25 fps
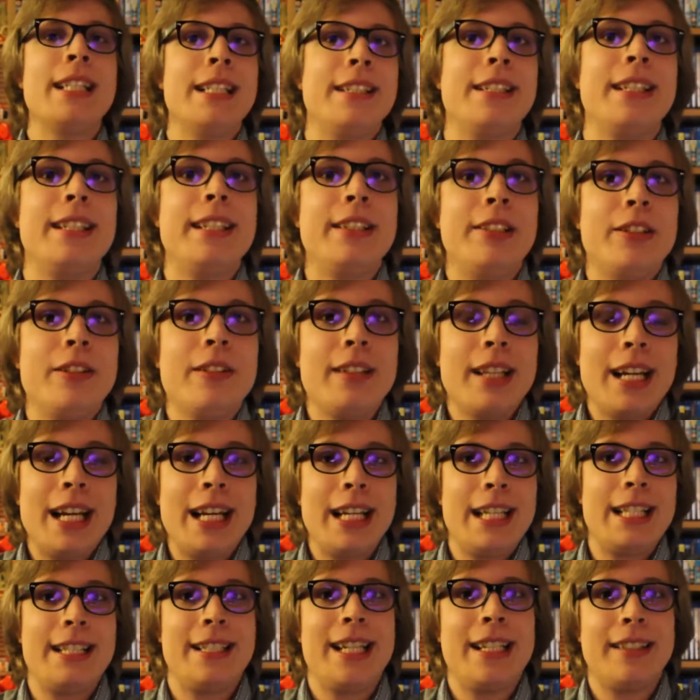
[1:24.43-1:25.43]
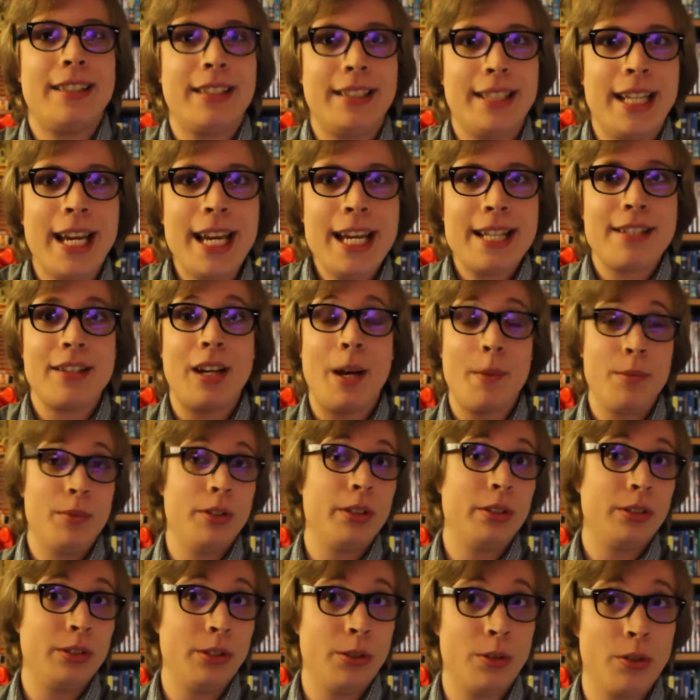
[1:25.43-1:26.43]
Did he do that? Is that the case? I'm
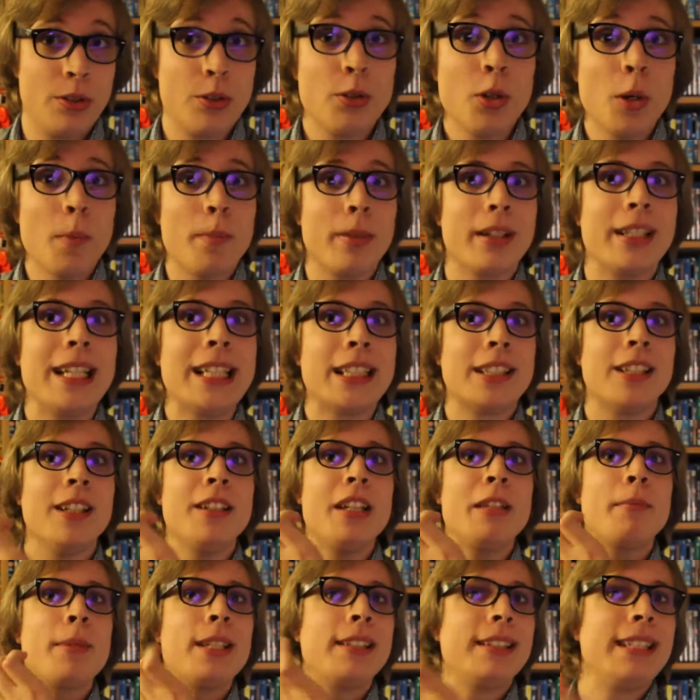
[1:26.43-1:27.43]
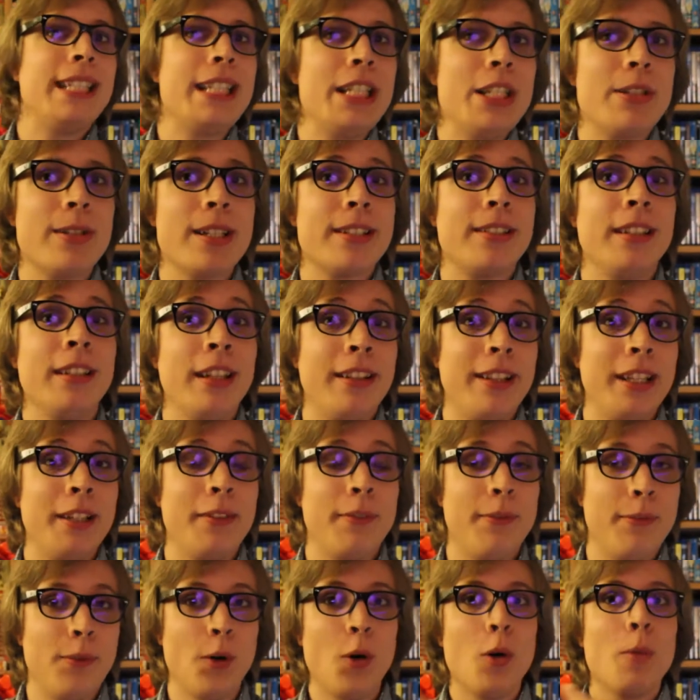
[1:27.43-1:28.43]
not too sure, but that's kind of the most interesting
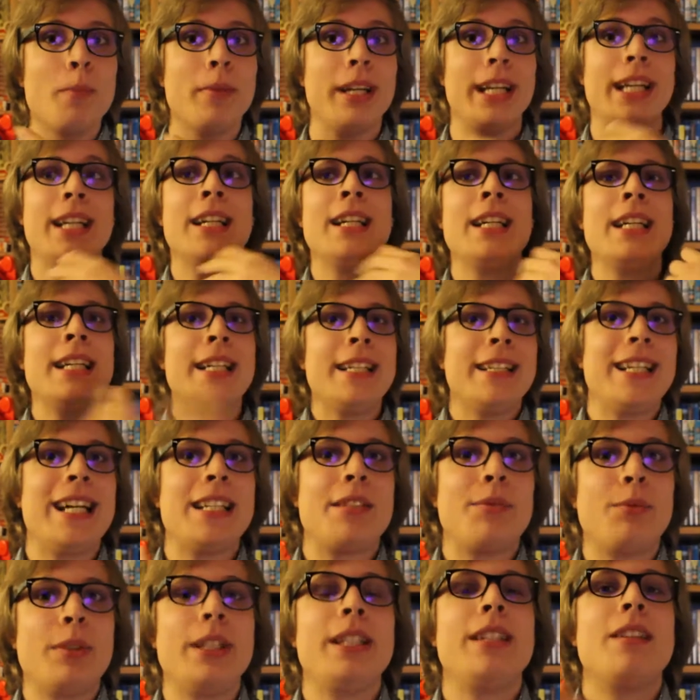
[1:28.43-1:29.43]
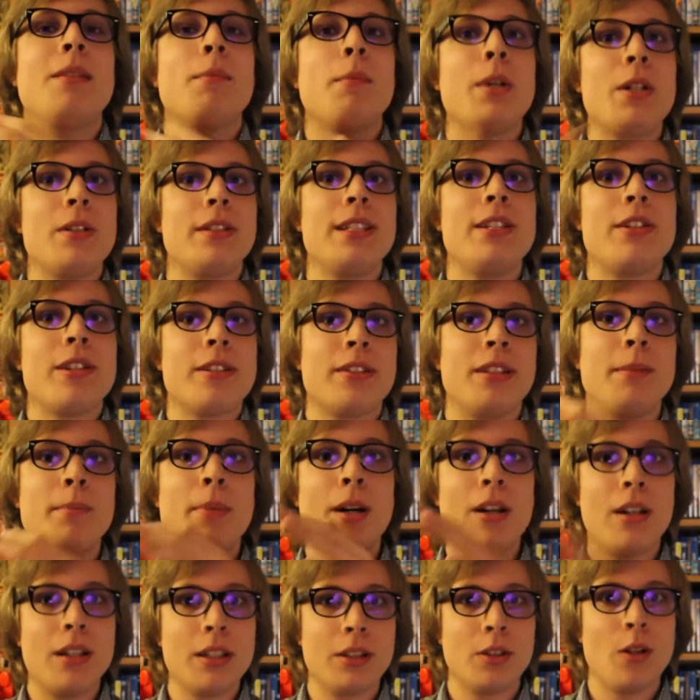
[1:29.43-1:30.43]
thing for me. That's really the most interesting
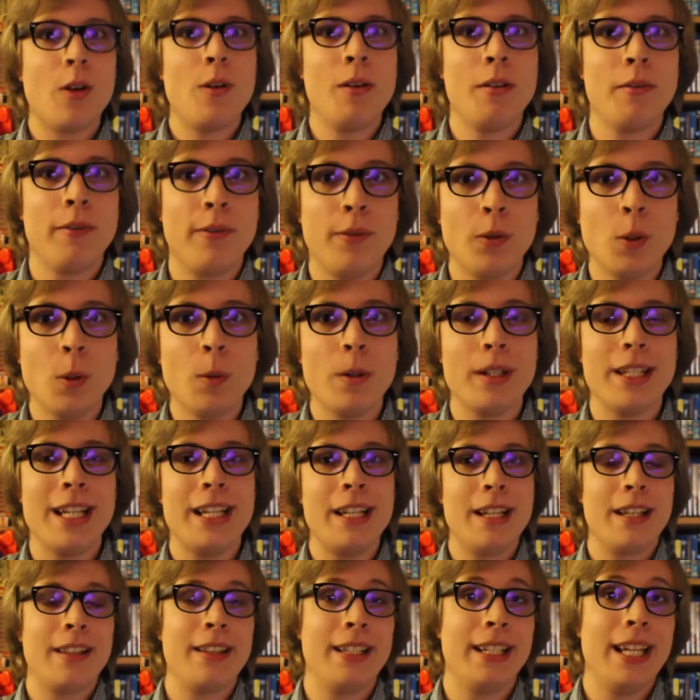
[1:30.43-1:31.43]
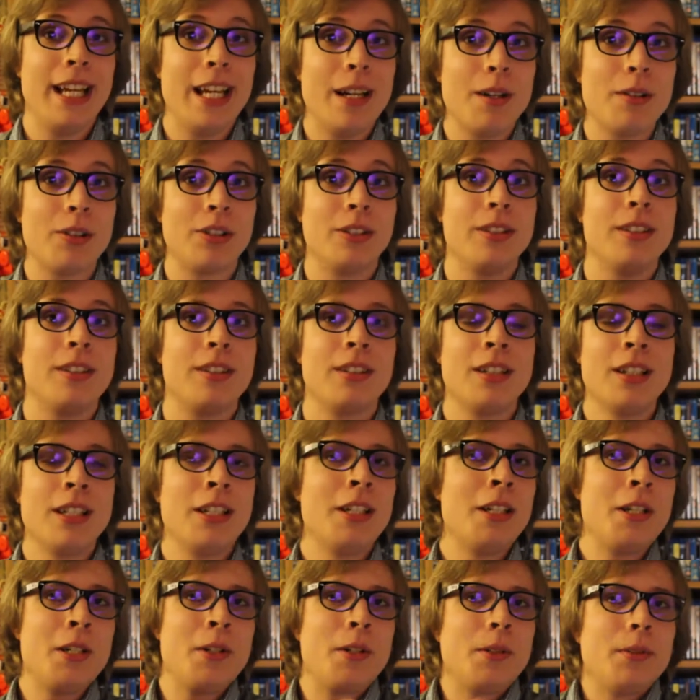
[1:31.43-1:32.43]
part of going forward, anything else, because
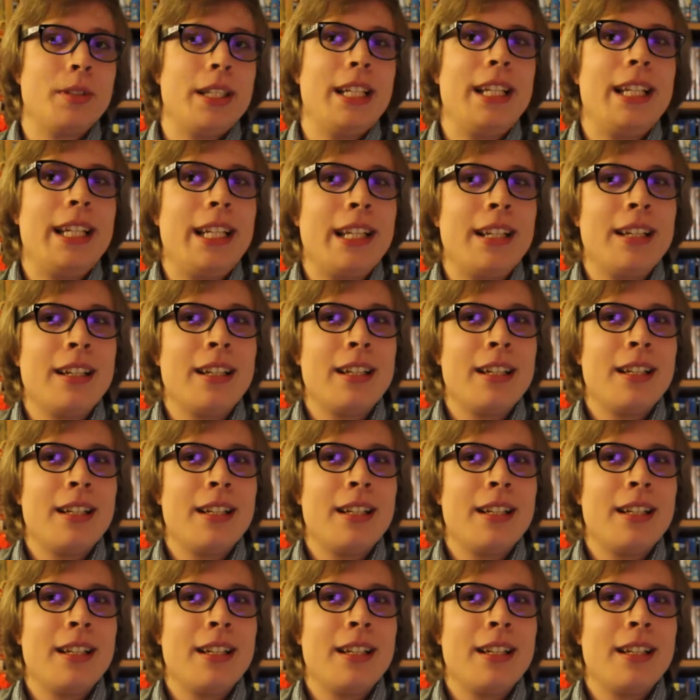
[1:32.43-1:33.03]
really,